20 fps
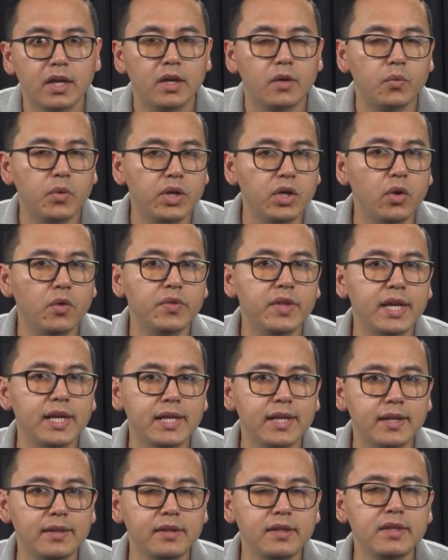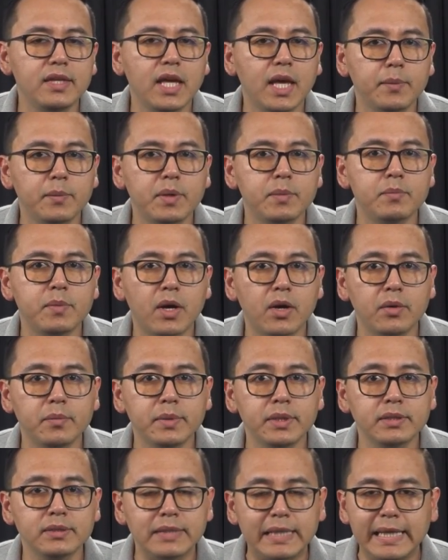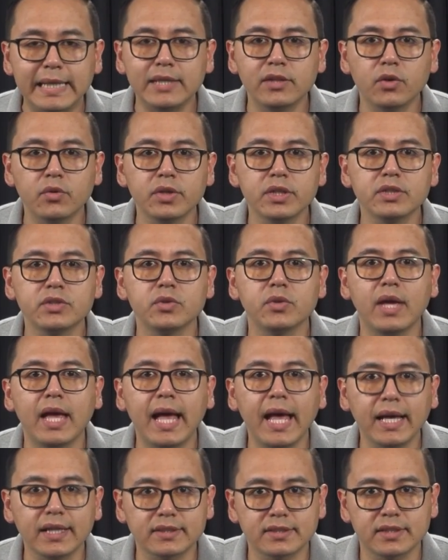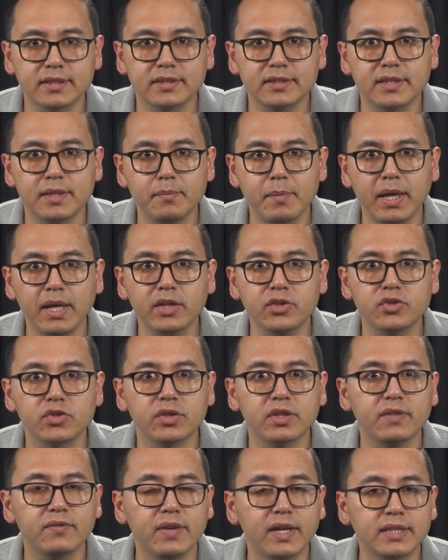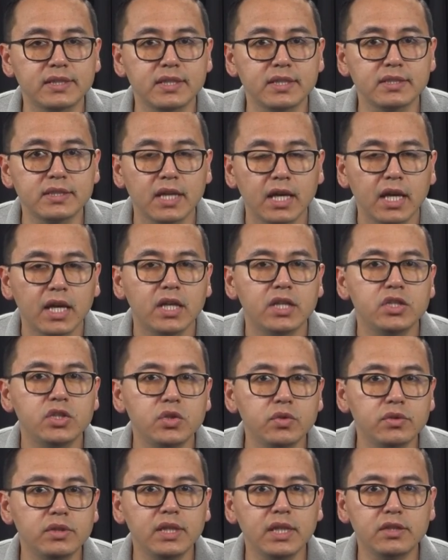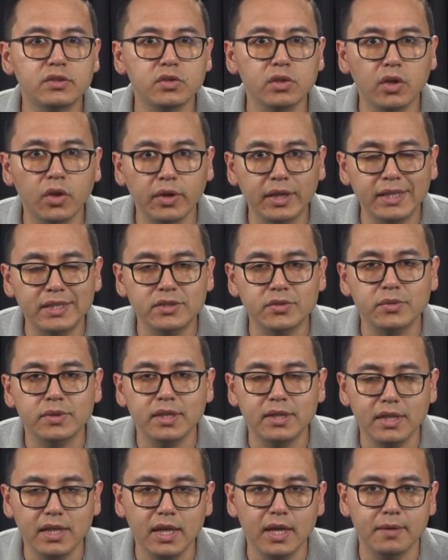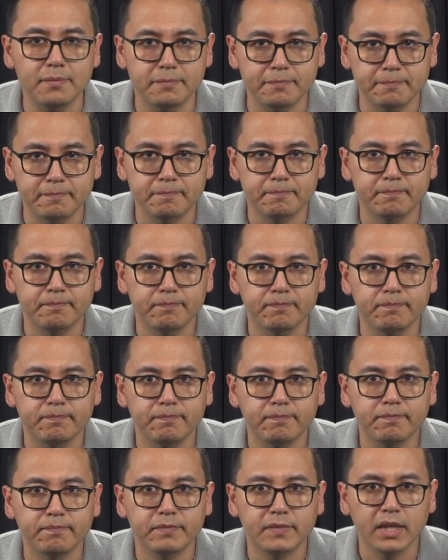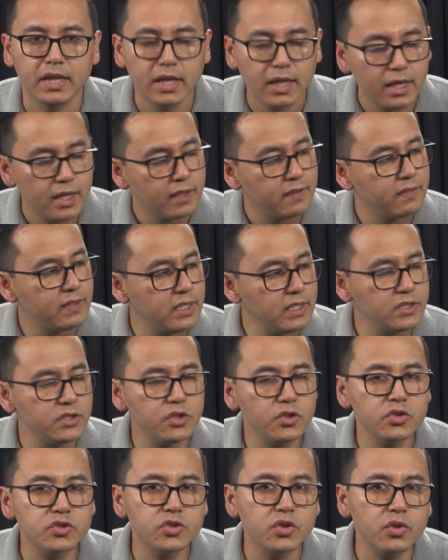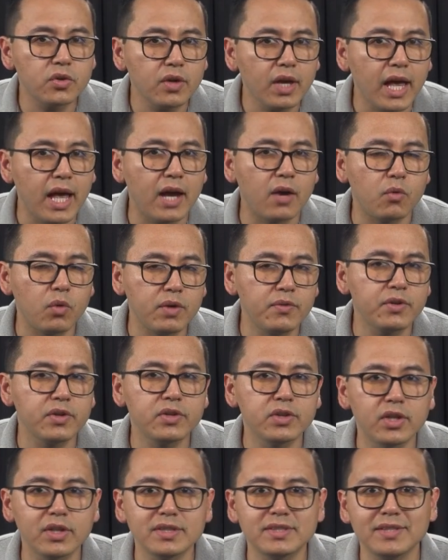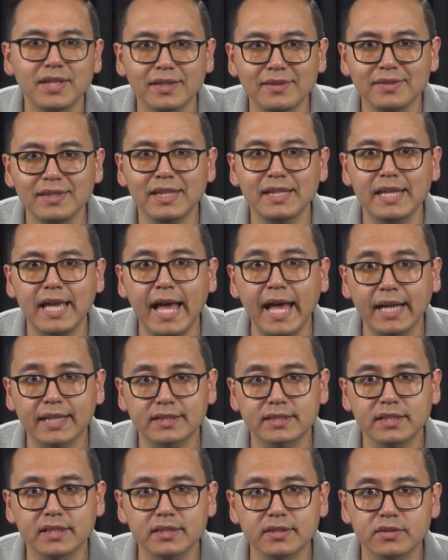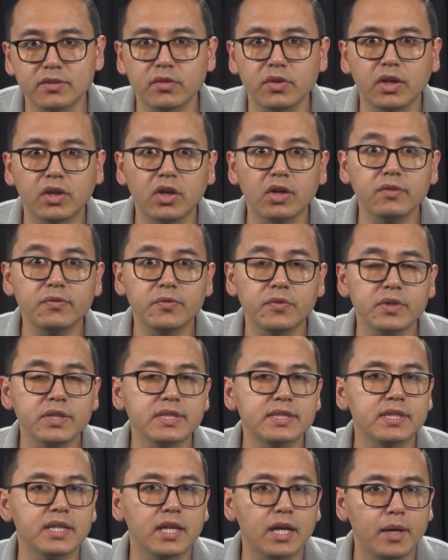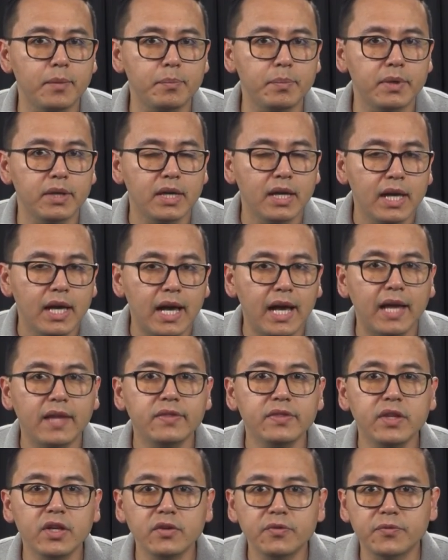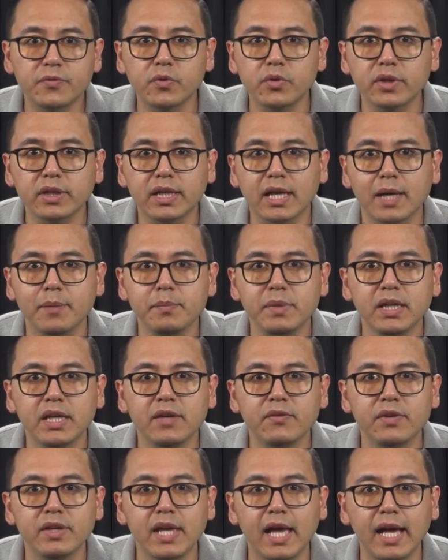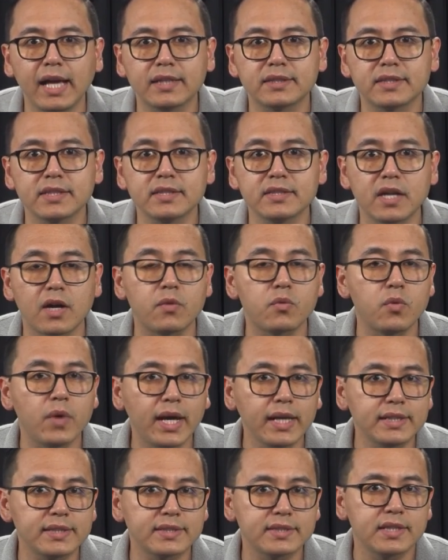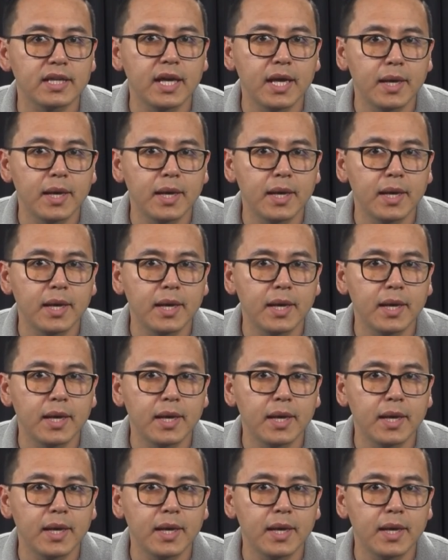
We know that in a DDM environment, in order to access the managed devices, you'd need to log into DDM. This user, however, does not need access to the conference setup and therefore can be given access and rights